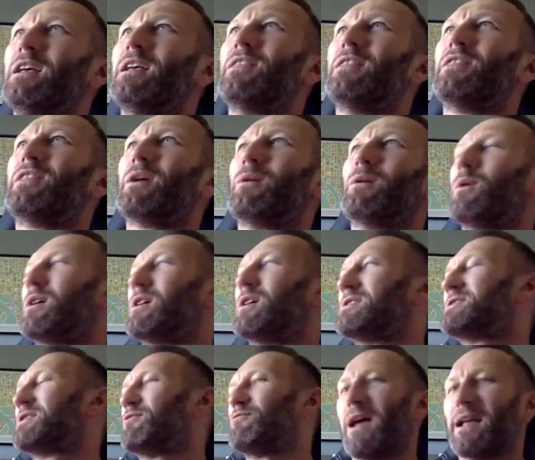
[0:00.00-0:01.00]
There
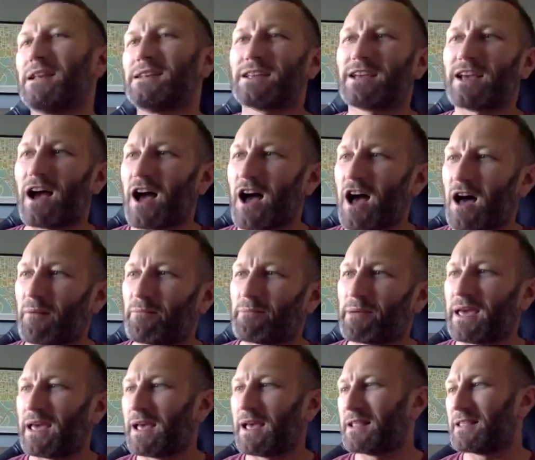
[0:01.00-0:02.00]
was a red carpet.